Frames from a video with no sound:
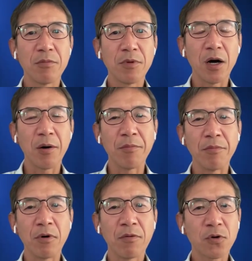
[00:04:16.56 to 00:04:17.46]

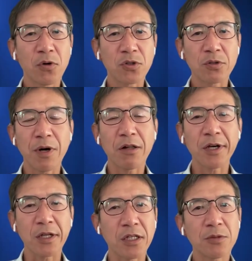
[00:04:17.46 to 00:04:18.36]
Of course,
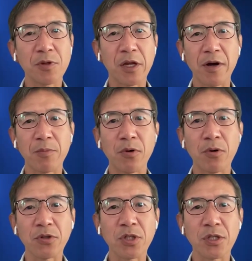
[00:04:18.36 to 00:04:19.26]
multidisciplinary
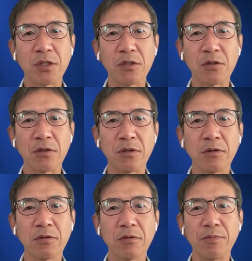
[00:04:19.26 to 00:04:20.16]
approach is
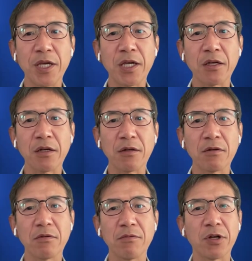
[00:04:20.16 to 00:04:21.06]
being
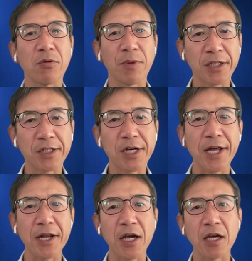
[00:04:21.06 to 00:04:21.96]

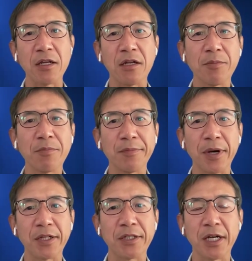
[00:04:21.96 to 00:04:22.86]
recommended and
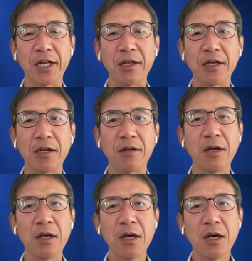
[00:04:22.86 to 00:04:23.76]
implemented
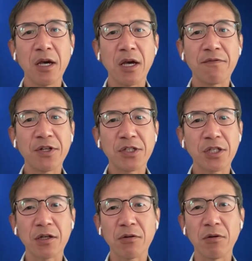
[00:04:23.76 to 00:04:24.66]
in every
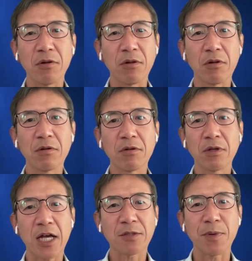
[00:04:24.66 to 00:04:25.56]
single
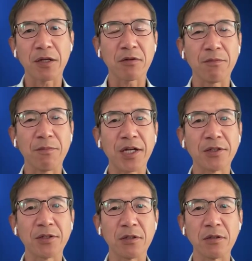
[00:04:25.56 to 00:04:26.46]
aspect of
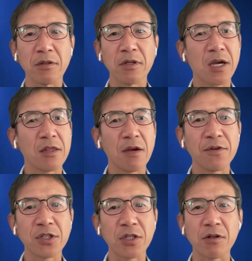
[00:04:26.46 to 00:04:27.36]
medicine and
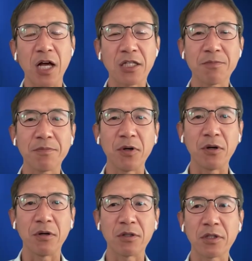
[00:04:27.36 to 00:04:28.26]
every single
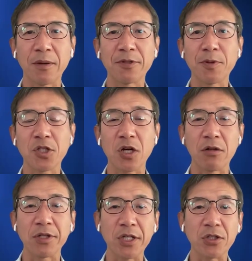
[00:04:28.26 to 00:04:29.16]

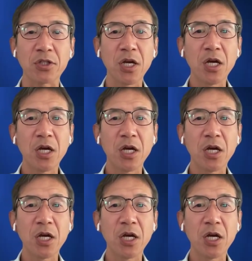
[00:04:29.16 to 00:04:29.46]
subspecialties,